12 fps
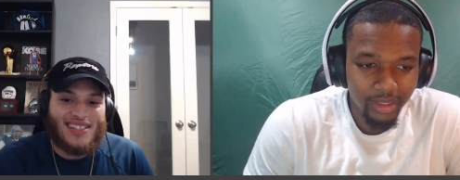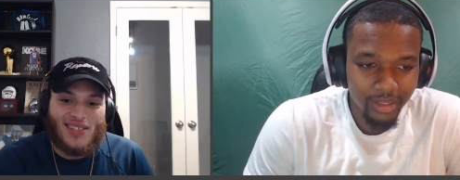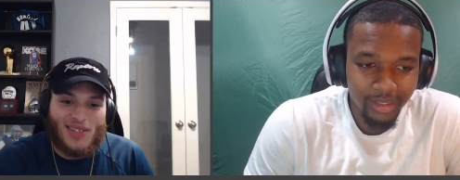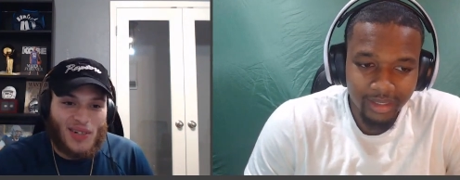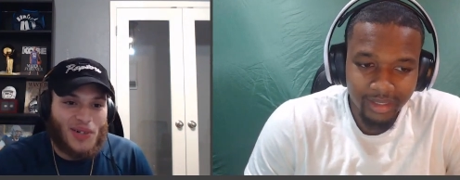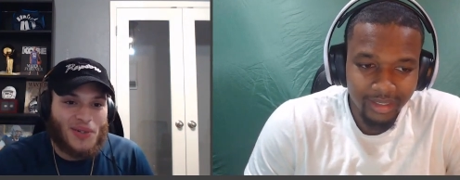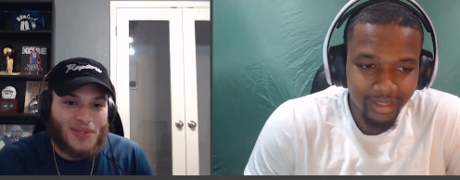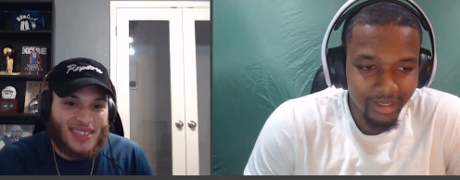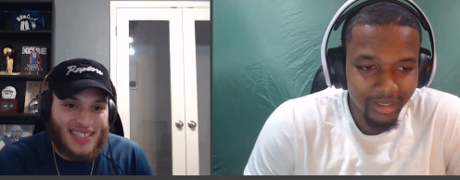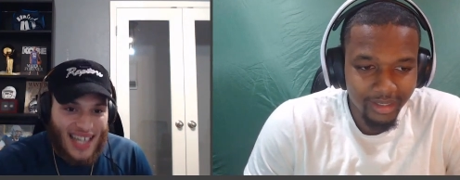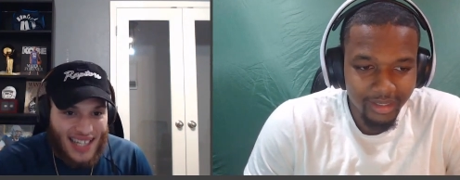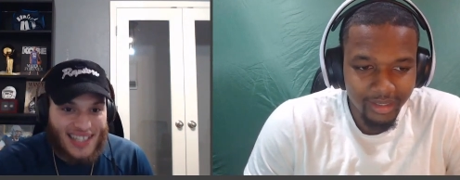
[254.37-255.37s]
Speaker 1: is so
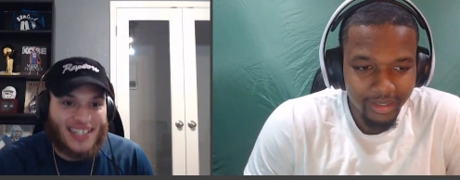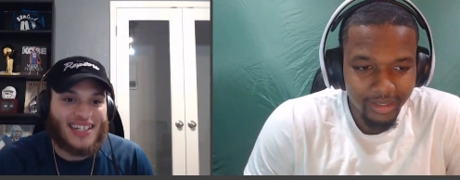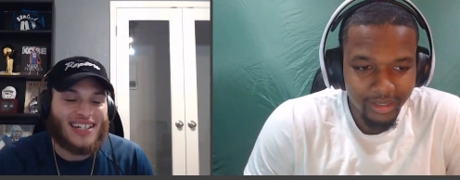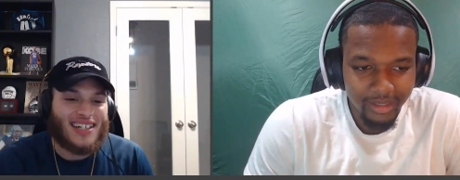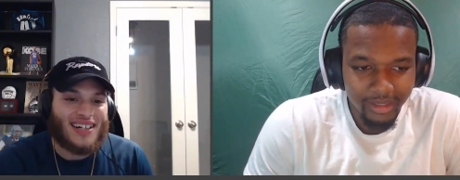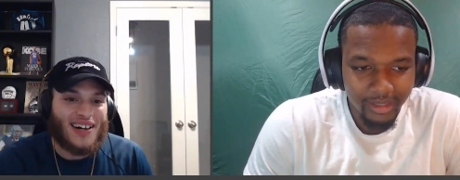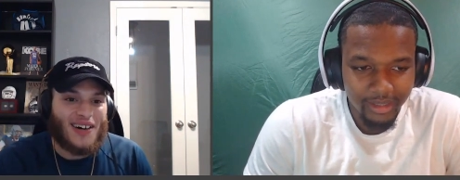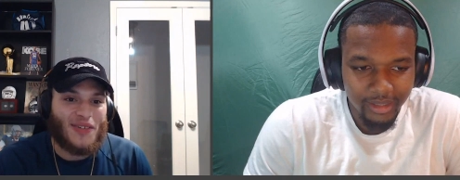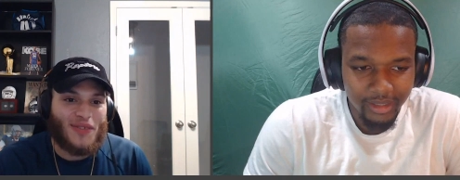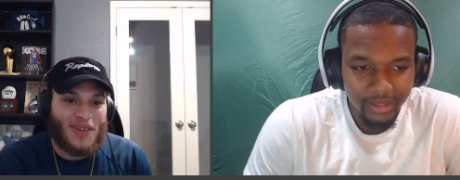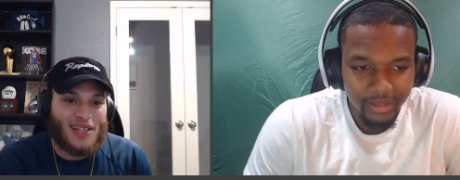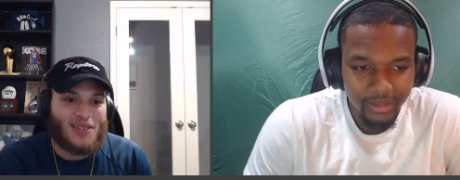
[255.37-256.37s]
telling
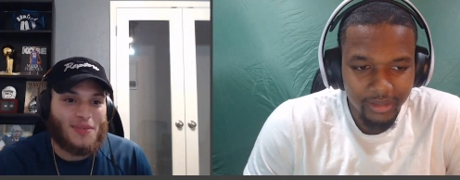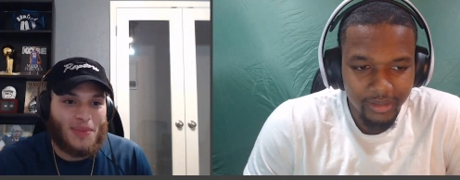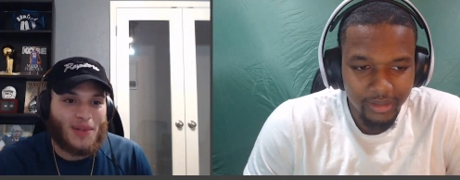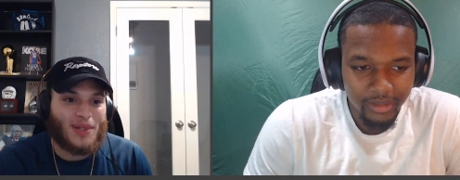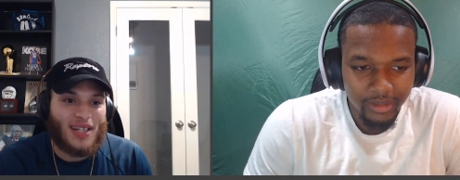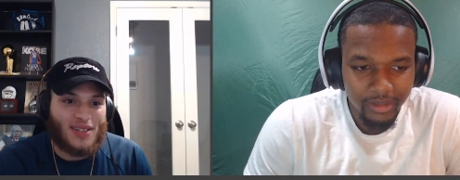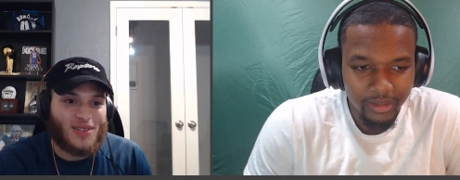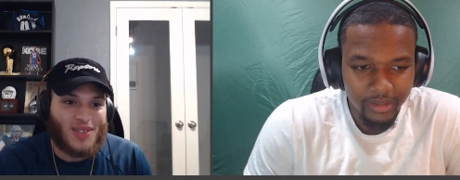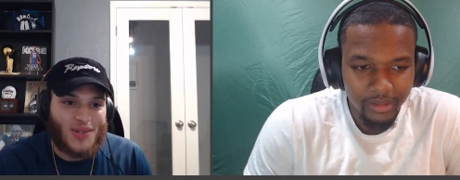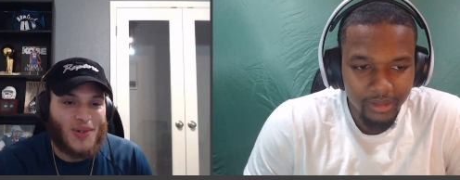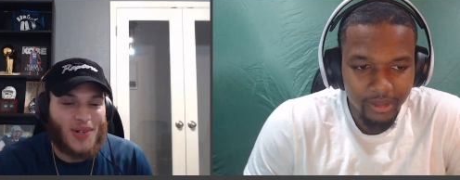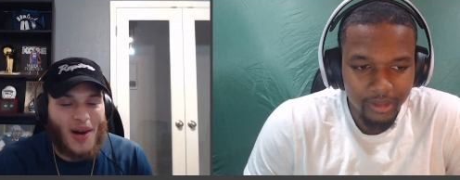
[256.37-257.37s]
of his ability as a
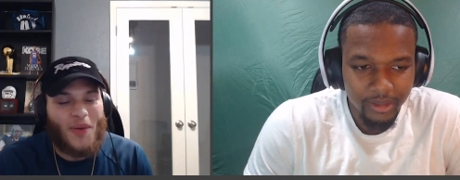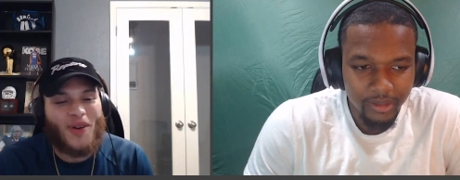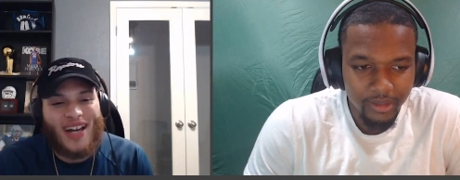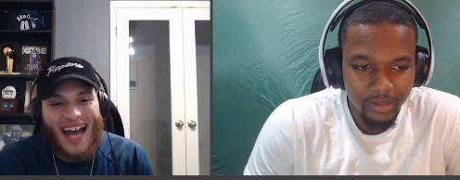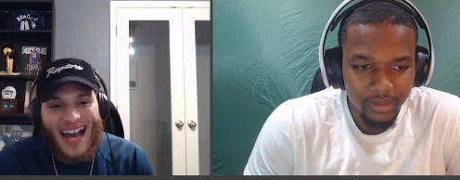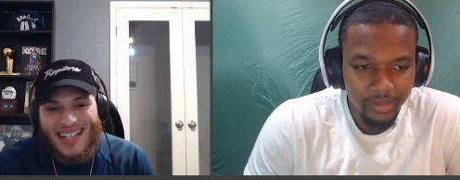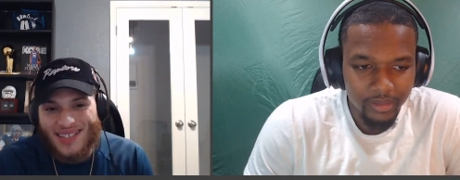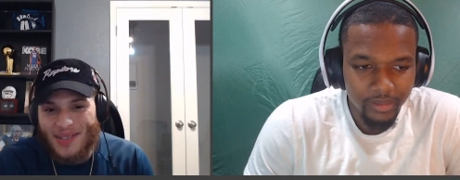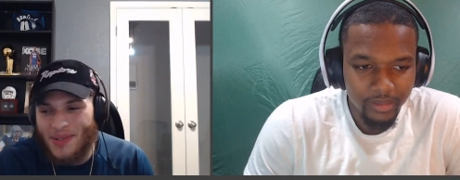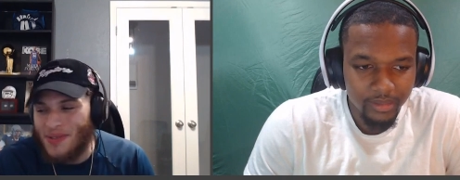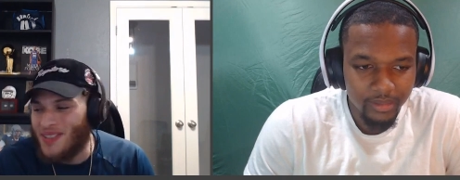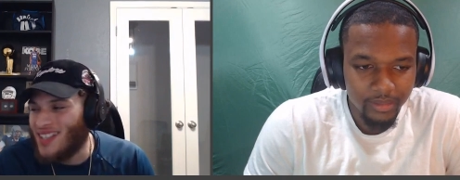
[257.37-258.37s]
scorer. And I want to ask
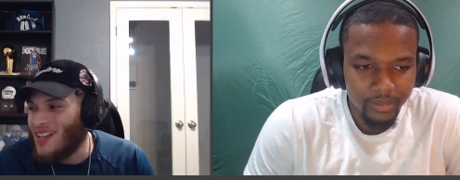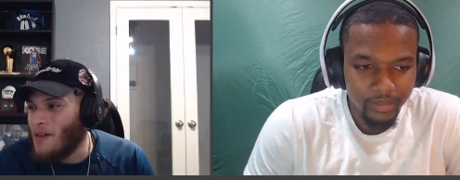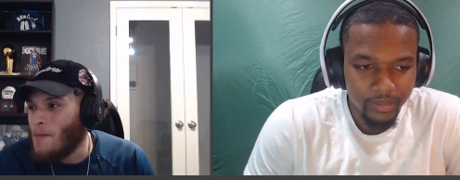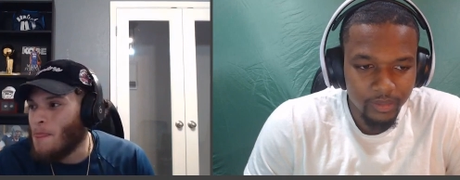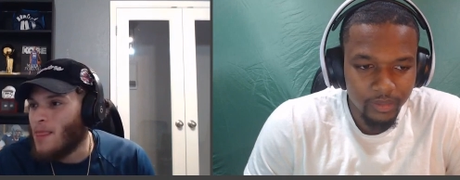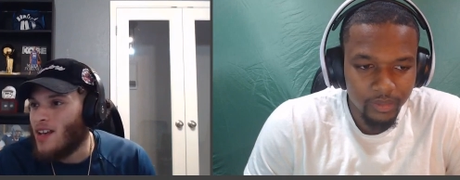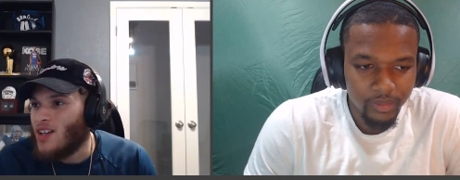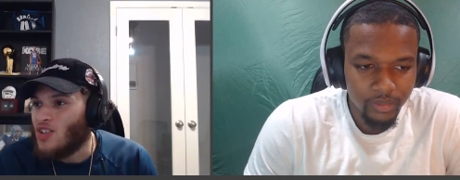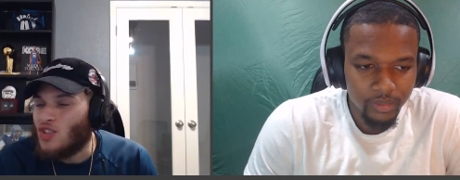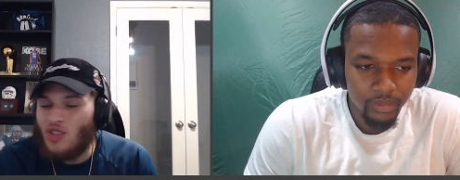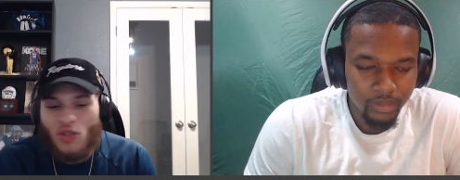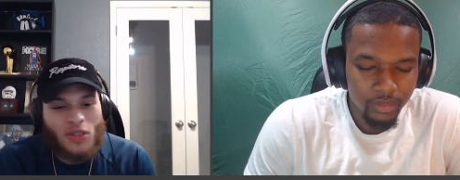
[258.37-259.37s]
you,
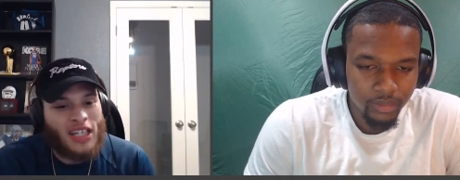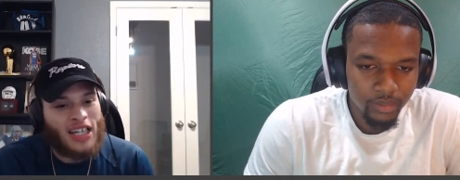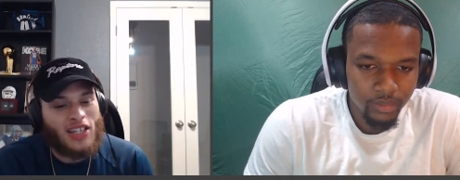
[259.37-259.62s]
do you think